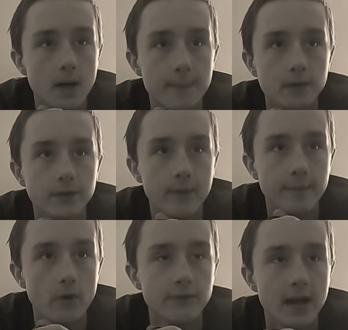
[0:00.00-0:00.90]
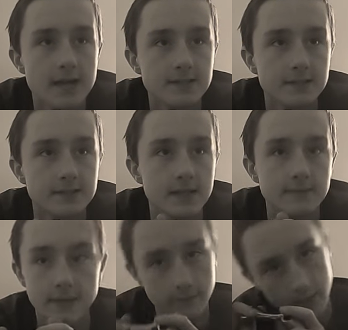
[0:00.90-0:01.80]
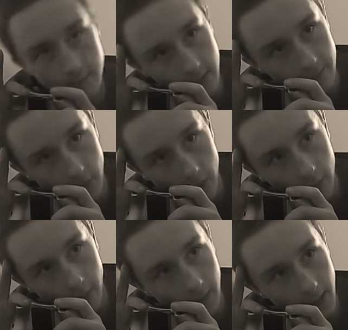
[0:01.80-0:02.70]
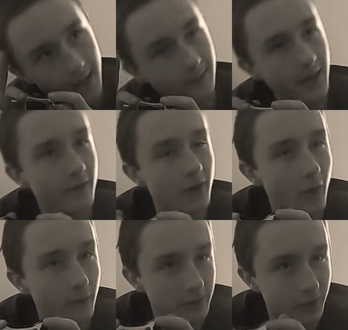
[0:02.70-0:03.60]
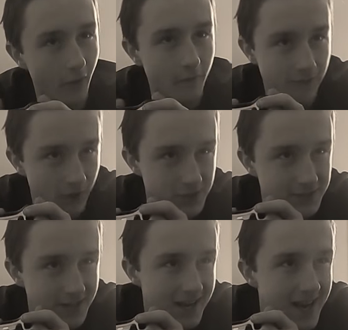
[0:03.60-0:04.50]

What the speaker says: apparently we both asked at the same time we can make a phone call. I allowed Owen to go first.